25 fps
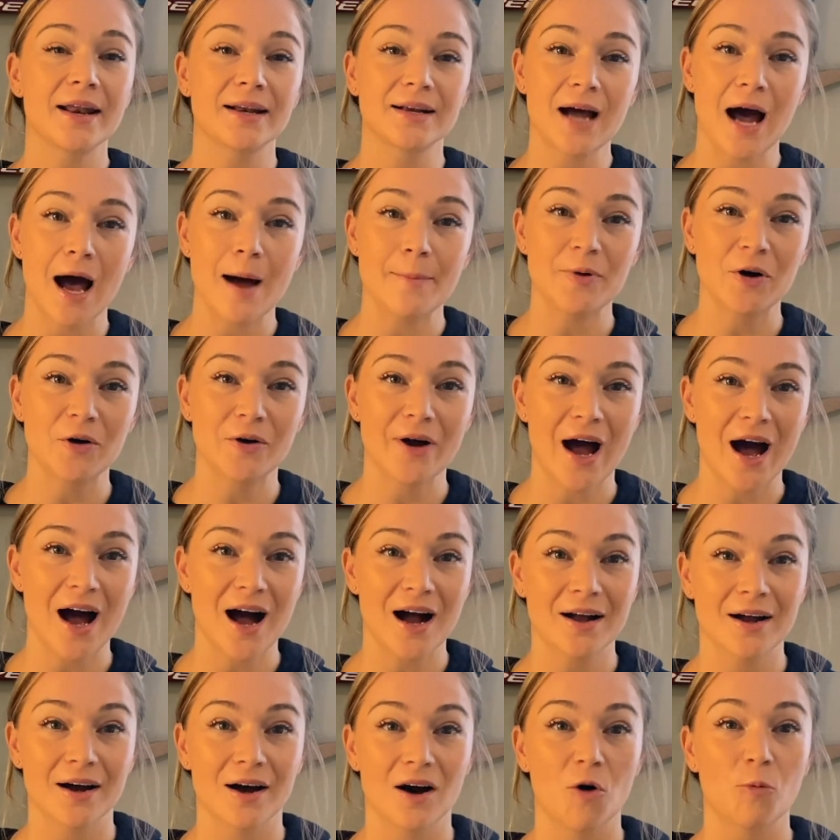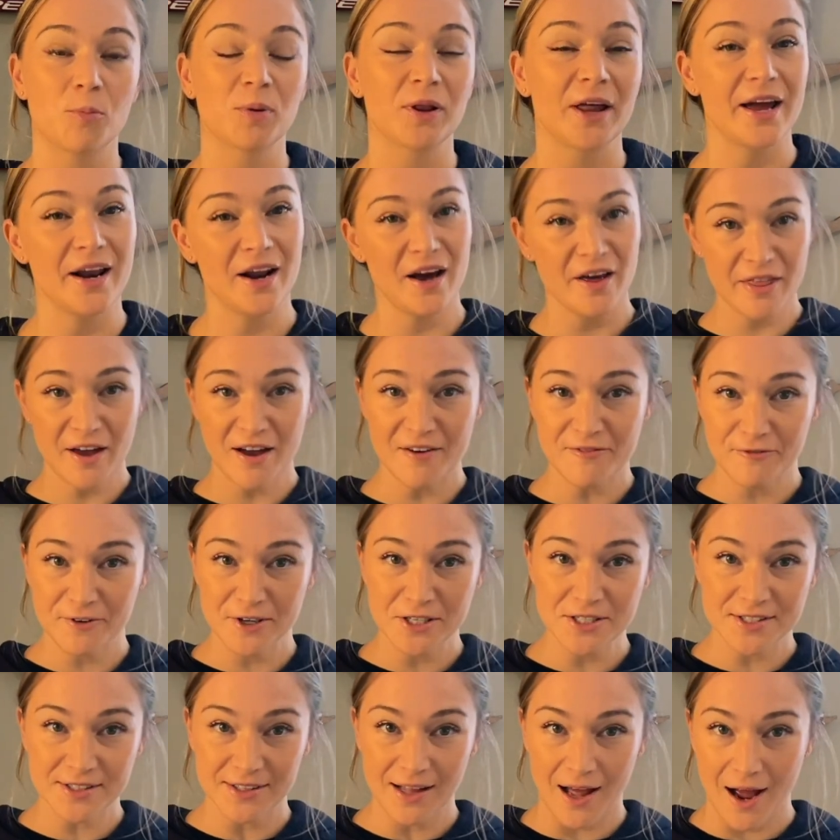Kaapo Kakko, playing on that
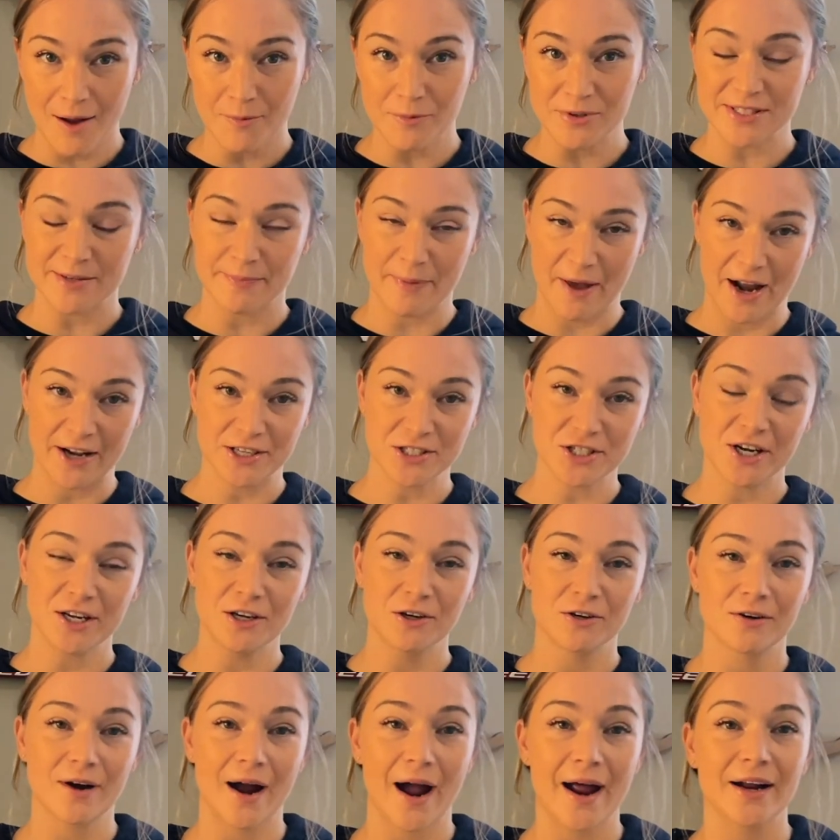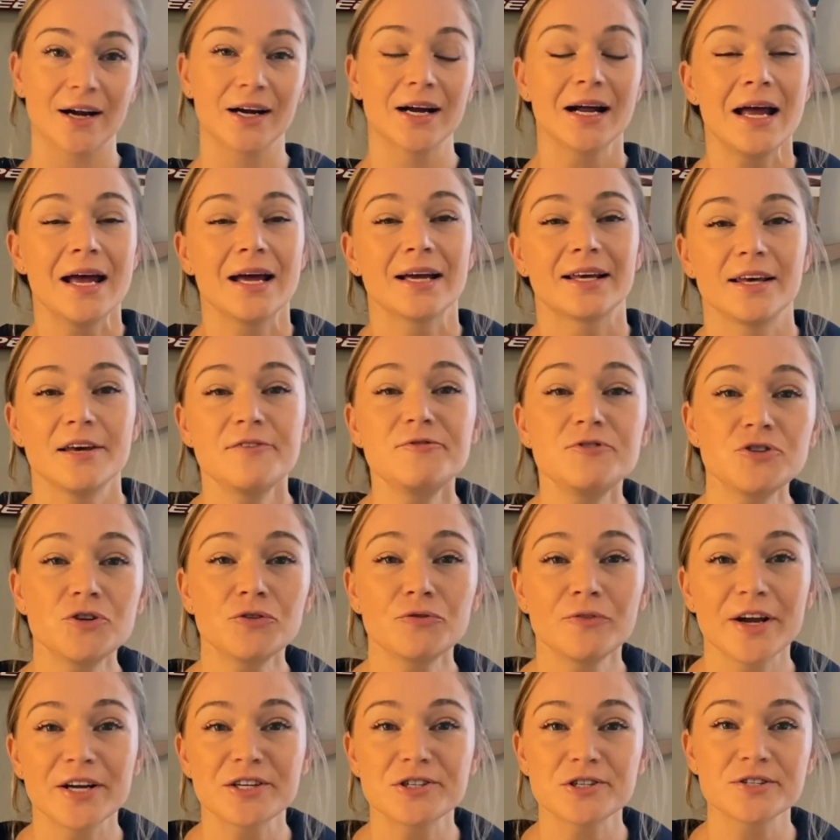first line with Zibanejad and Kreider, gives the
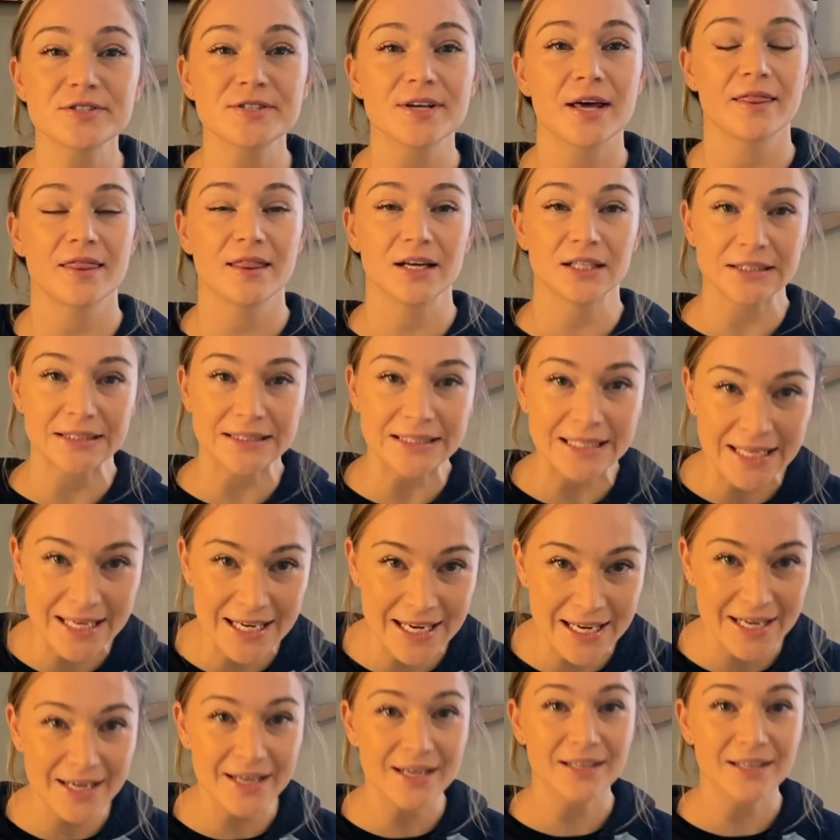Rangers the lead.